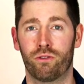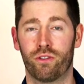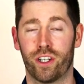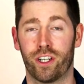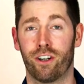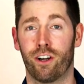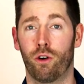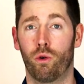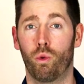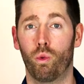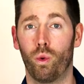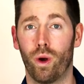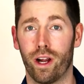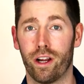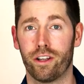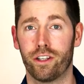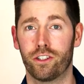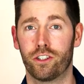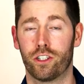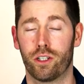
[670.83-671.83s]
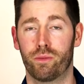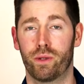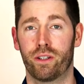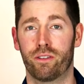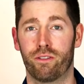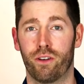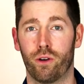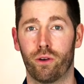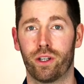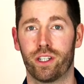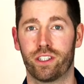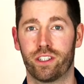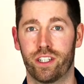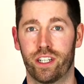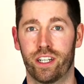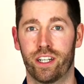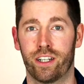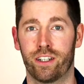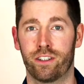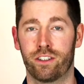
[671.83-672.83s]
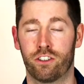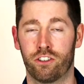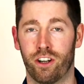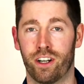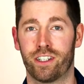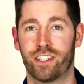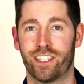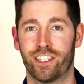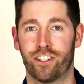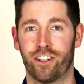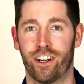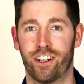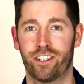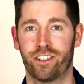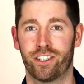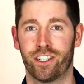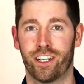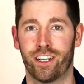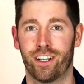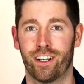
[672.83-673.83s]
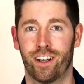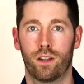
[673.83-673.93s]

figure out where you should be focusing and directing your energy.